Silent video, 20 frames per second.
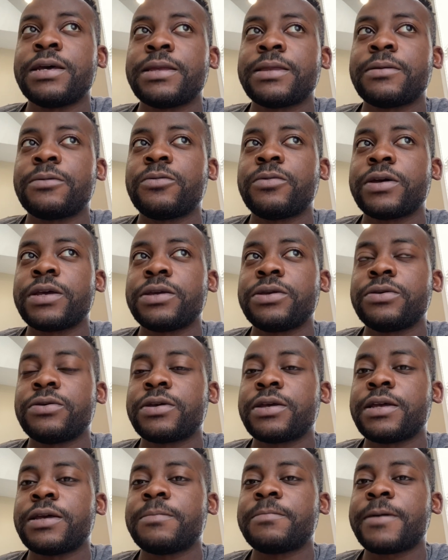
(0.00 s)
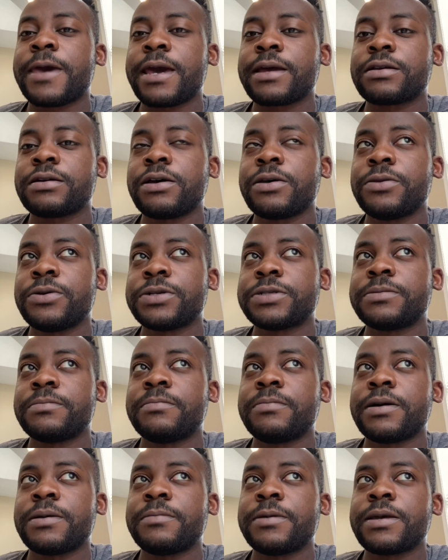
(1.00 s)
The way you can impact others
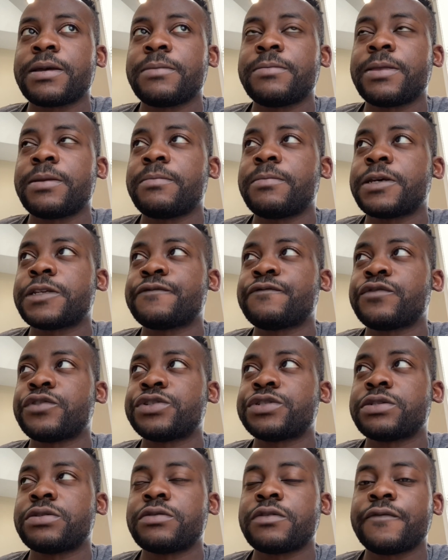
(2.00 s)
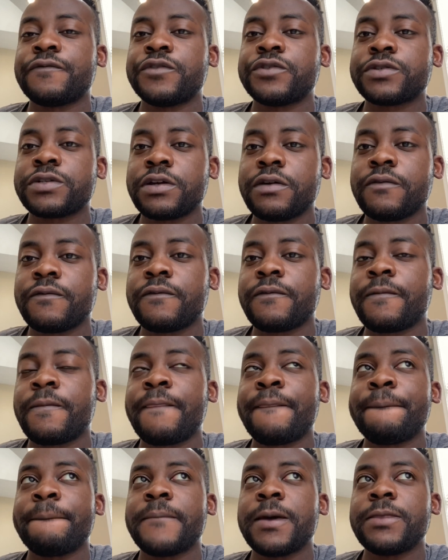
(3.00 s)
by becoming the best version of yourself,
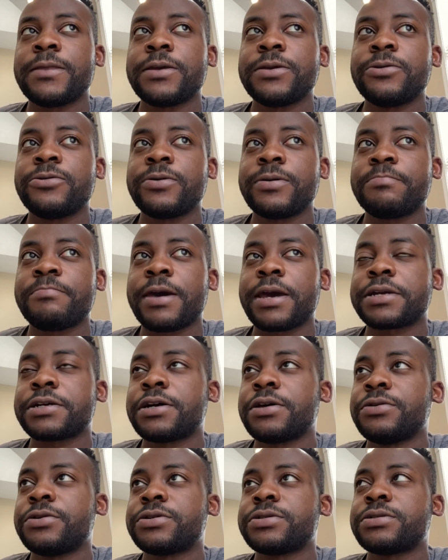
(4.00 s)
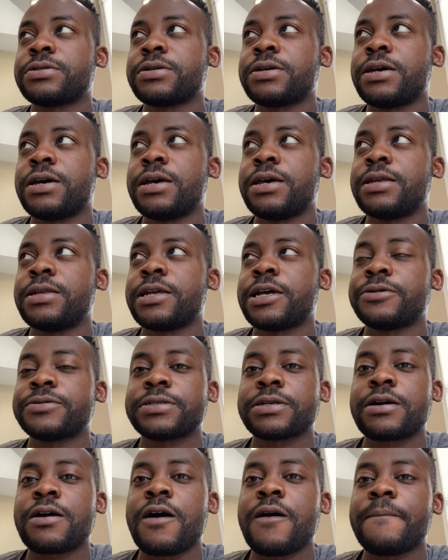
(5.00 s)
and then you impact others, and now it's
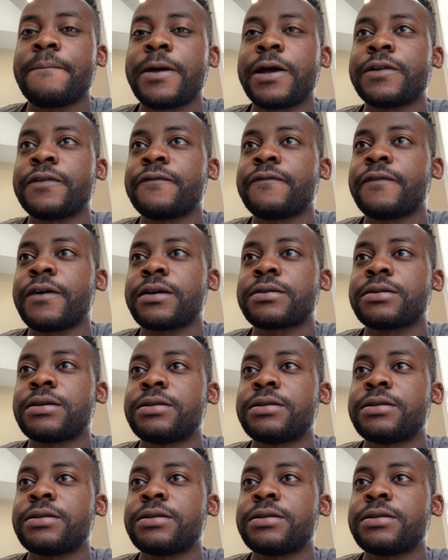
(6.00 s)
a compound effect.